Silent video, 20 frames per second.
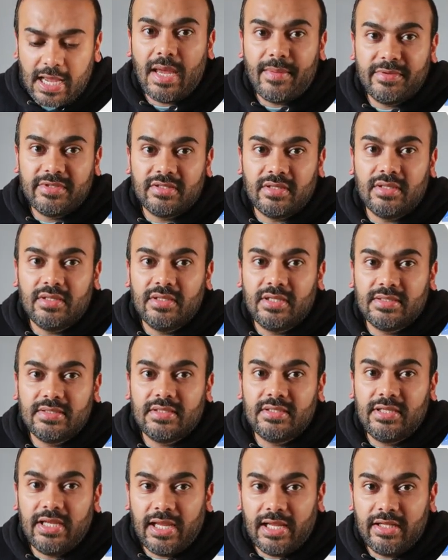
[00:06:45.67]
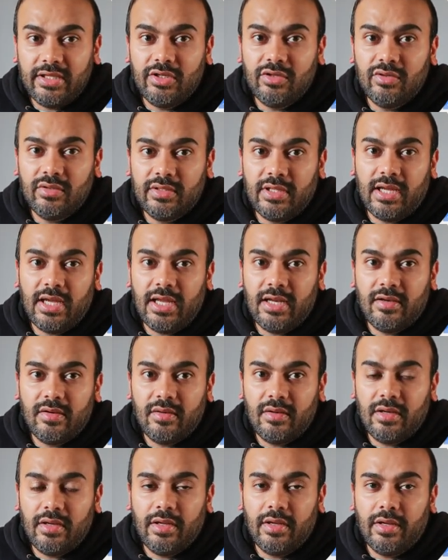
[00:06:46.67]
Amazon doesn't tell you that
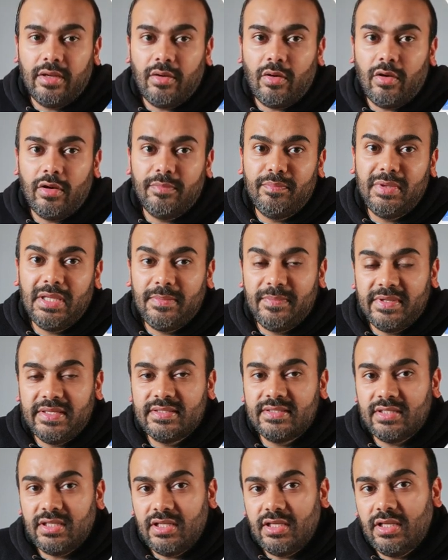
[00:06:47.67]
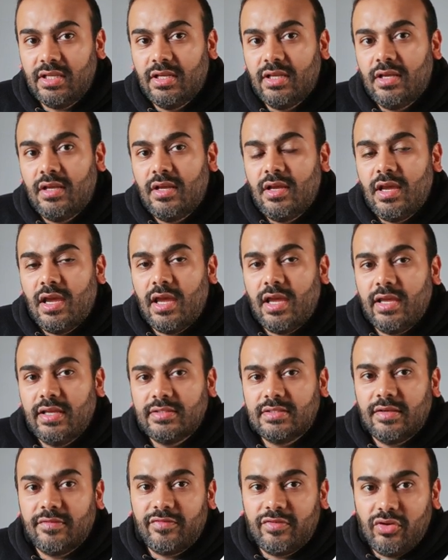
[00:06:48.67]
on PPC,
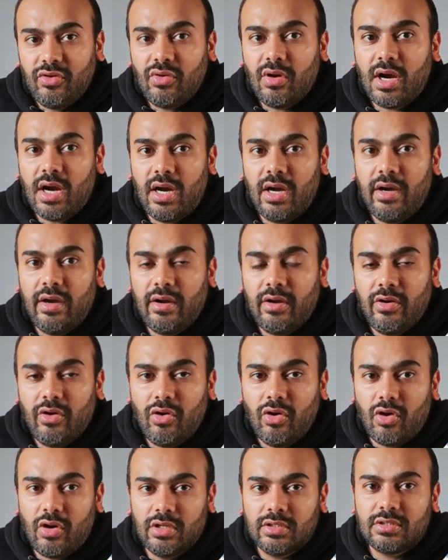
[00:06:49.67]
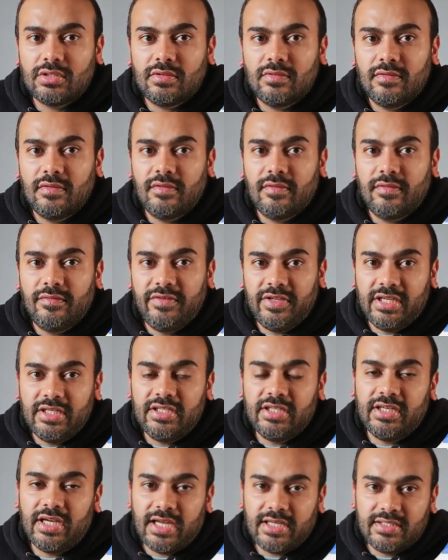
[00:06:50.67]
as if you are not
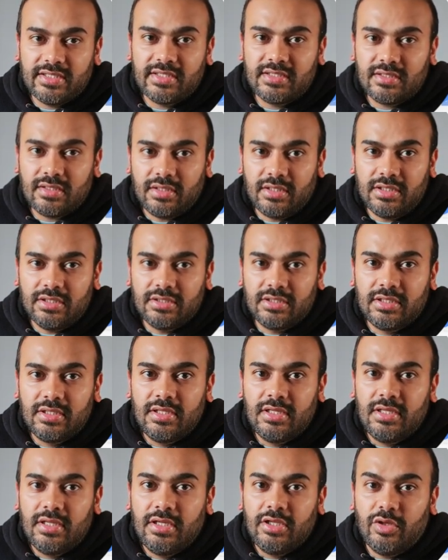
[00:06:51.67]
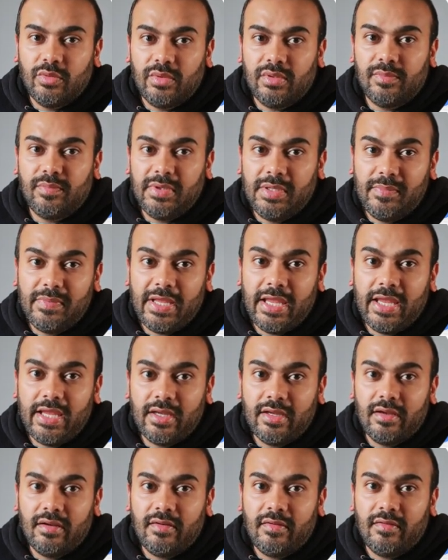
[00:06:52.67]
VAT registered, you will be
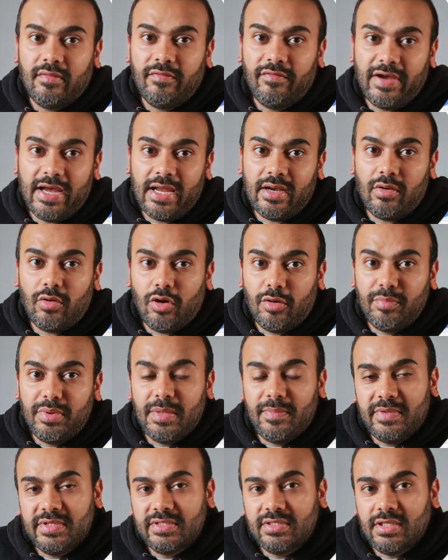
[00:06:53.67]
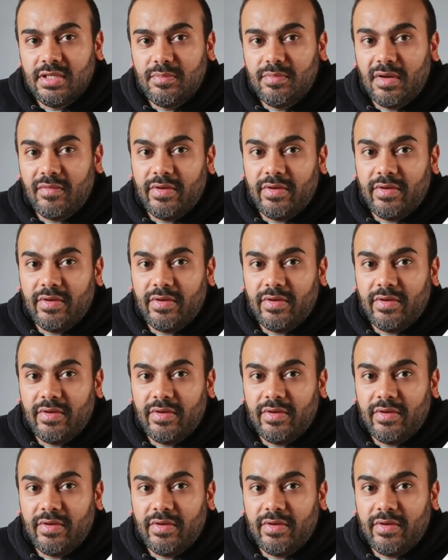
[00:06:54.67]
paying VAT on PPC.